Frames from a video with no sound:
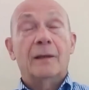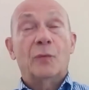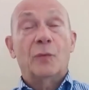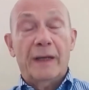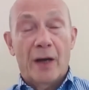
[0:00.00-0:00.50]

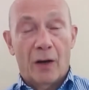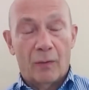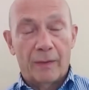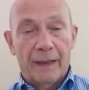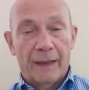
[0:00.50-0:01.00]
We
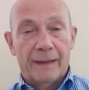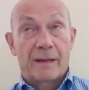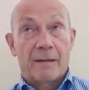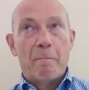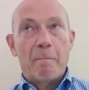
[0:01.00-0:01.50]
know it's
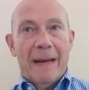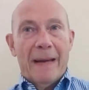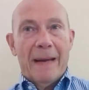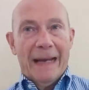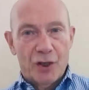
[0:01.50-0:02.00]
a
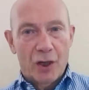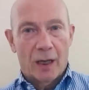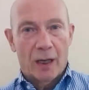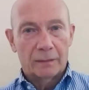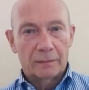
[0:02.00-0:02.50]

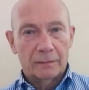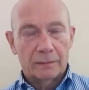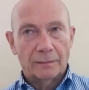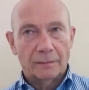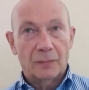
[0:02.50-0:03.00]
major
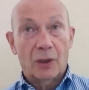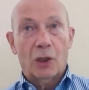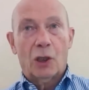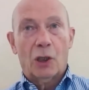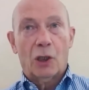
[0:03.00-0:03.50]

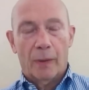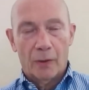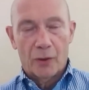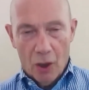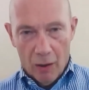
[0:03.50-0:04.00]

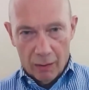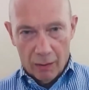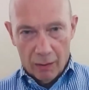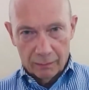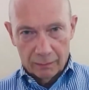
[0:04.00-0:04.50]
global
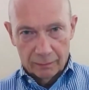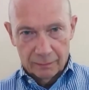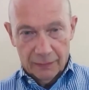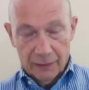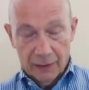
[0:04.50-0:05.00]
shock
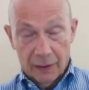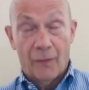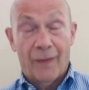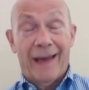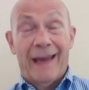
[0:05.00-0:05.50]

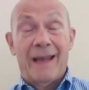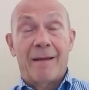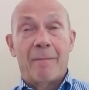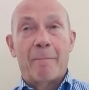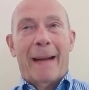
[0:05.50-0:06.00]
of a
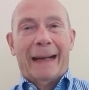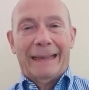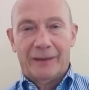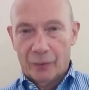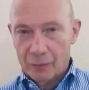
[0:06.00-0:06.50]

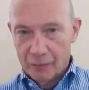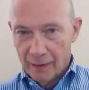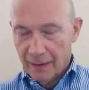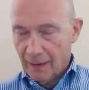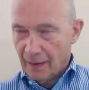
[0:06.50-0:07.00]
magnitude
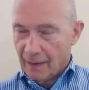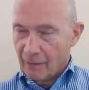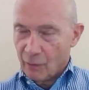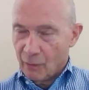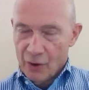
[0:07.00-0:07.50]

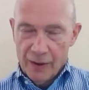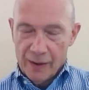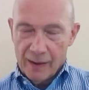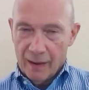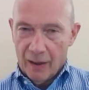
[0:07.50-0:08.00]
which
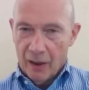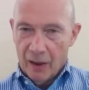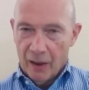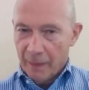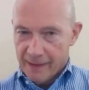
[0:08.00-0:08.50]
is
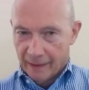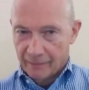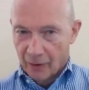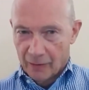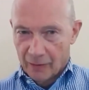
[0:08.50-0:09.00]

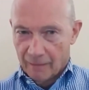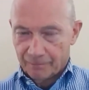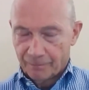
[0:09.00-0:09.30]
unprecedented,